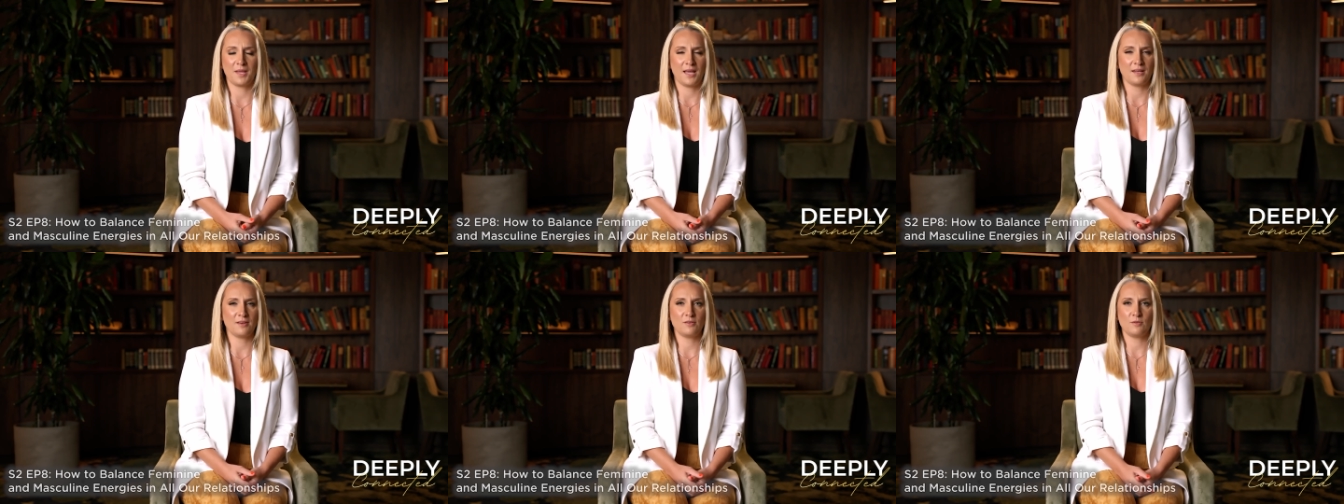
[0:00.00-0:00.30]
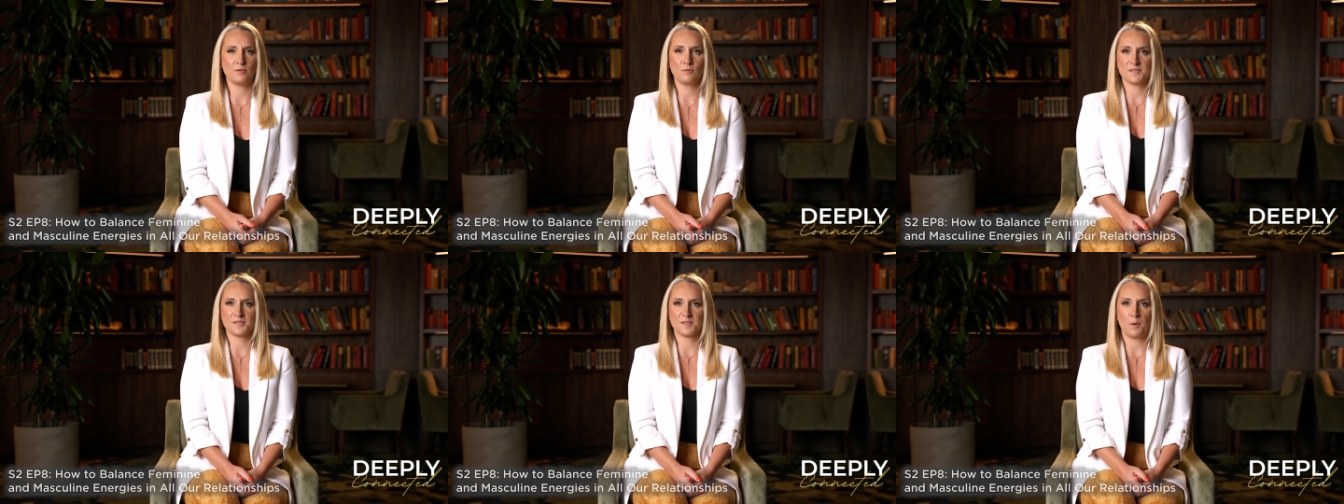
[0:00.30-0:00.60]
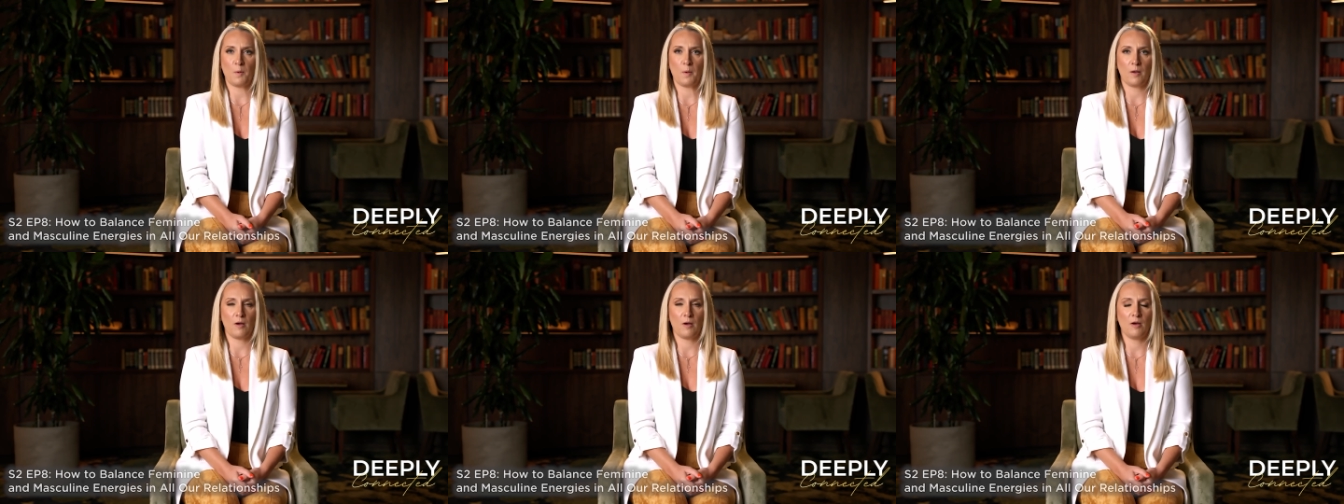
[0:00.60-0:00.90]
I don't know what's
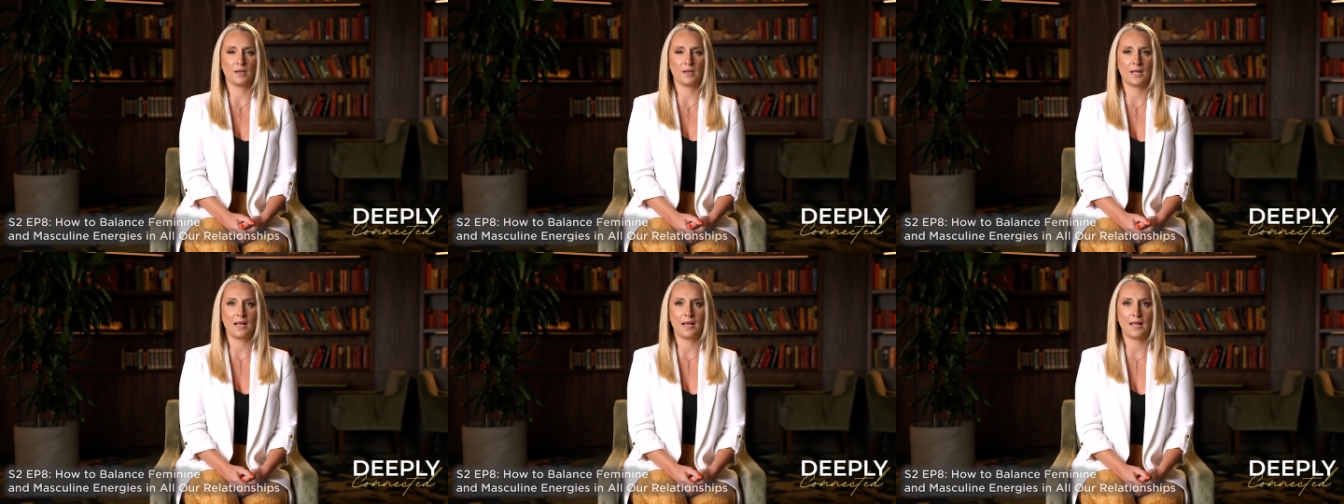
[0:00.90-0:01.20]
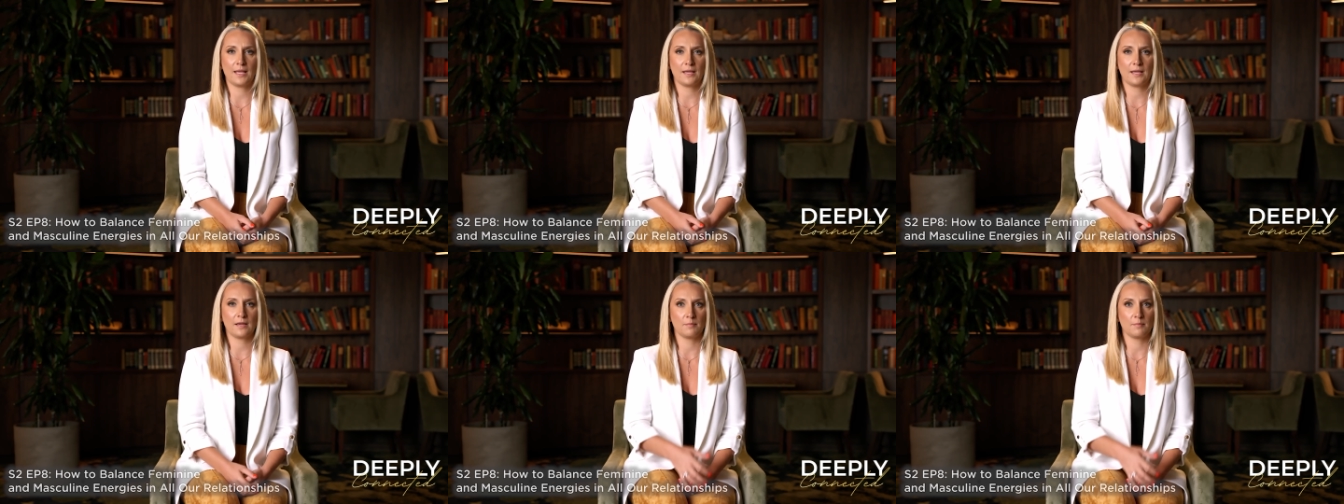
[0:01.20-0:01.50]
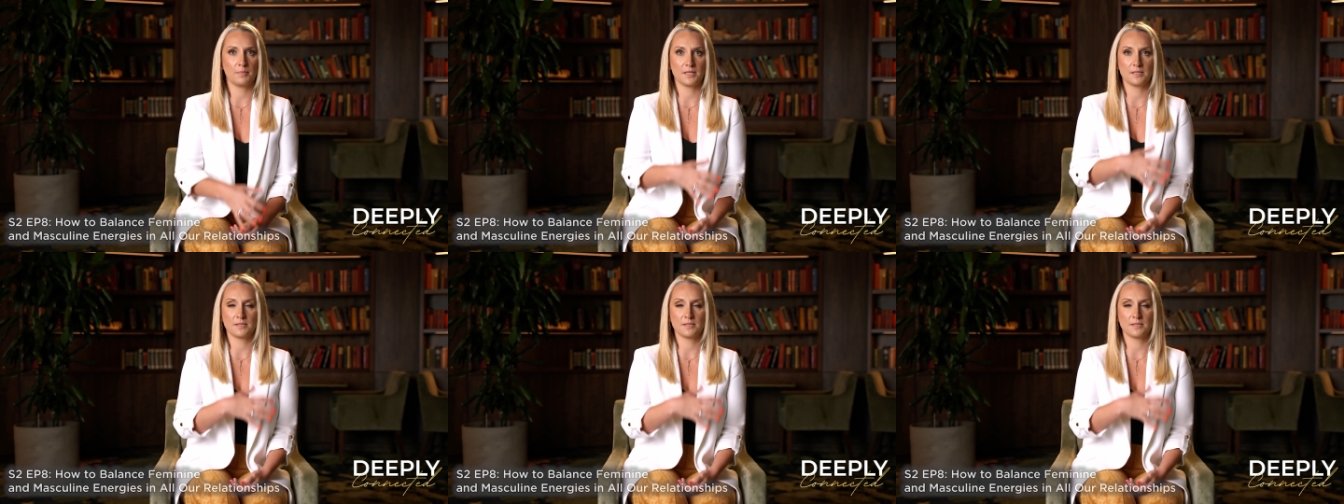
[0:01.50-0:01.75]
going on. I like her, but